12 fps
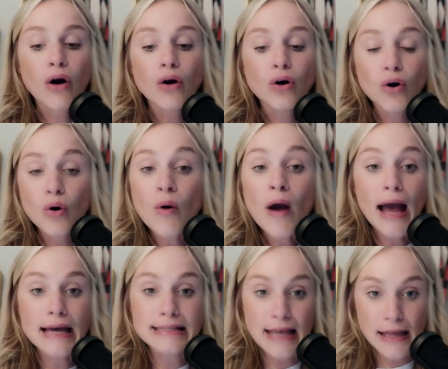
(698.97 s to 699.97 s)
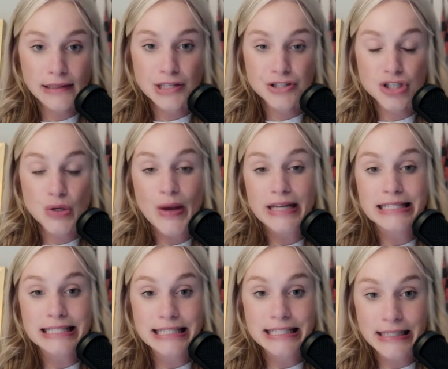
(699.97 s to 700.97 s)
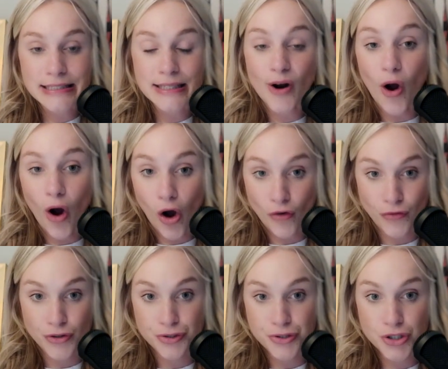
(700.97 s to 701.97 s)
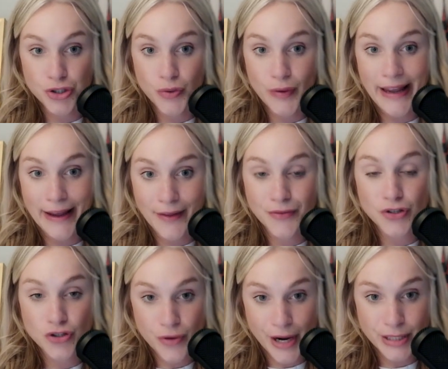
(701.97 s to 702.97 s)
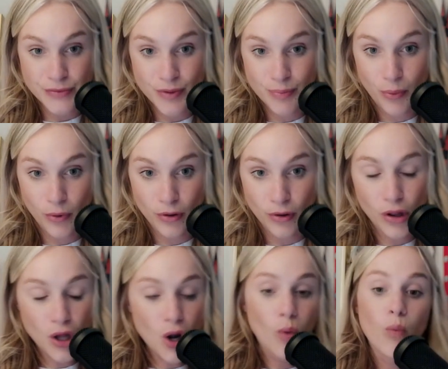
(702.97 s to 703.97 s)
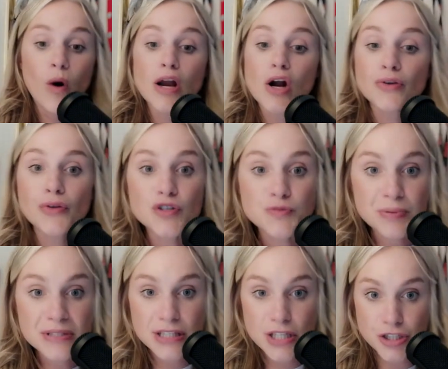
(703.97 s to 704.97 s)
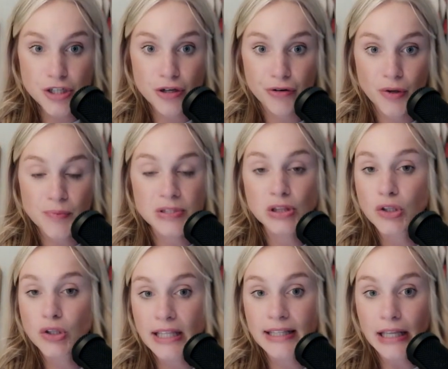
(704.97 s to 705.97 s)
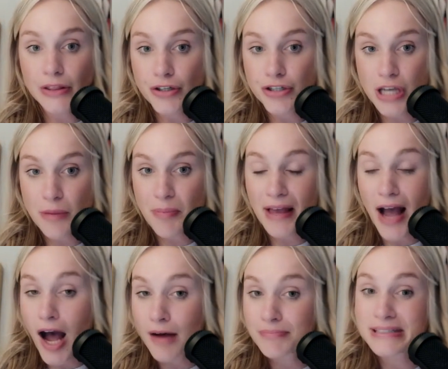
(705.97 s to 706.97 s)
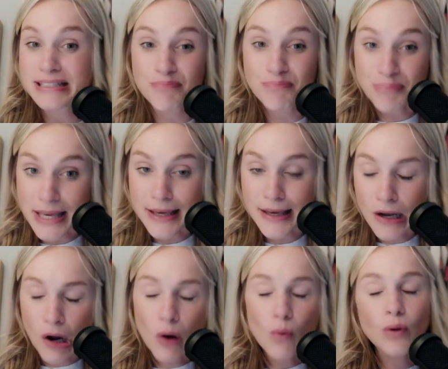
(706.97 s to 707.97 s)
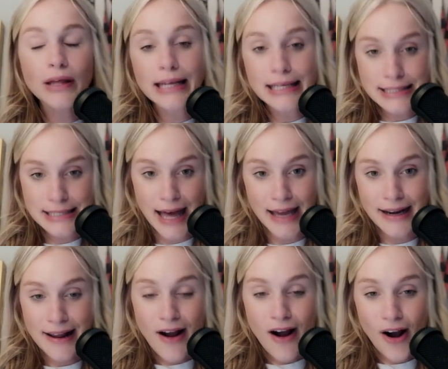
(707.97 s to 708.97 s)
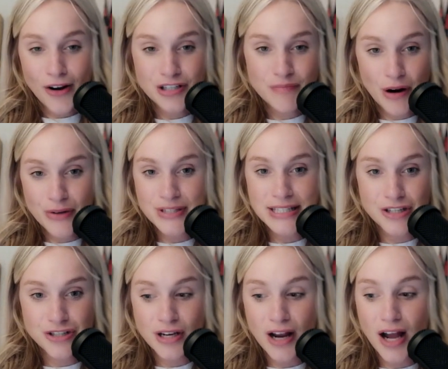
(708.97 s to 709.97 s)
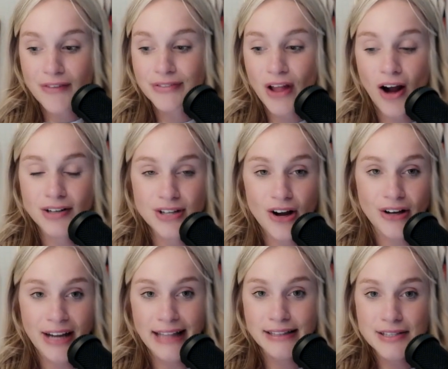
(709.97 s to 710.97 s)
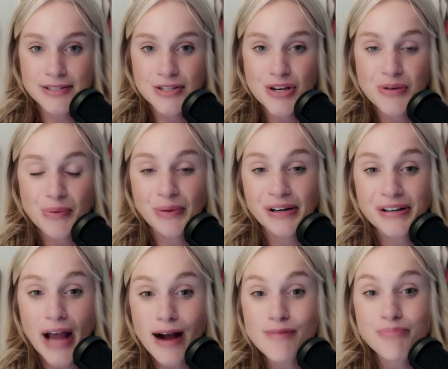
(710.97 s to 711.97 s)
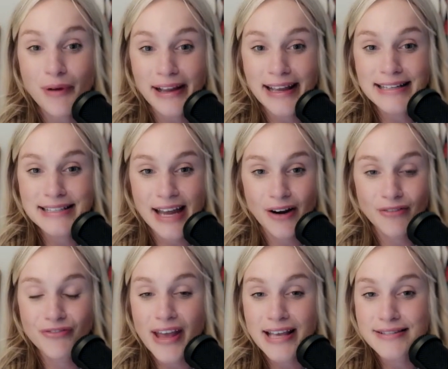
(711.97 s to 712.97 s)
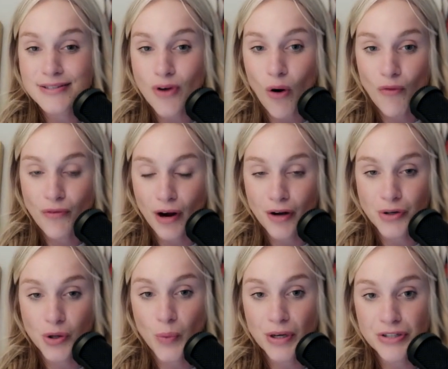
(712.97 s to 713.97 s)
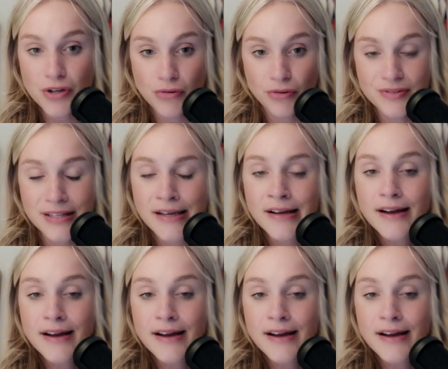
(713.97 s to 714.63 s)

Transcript: Who has LSU extended offers to in the transfer portal? What are those position groups looking like they're shaping up to be? We'll get into that on tomorrow's edition of Locked on LSU. But we're now breaking down Vegas's over under win totals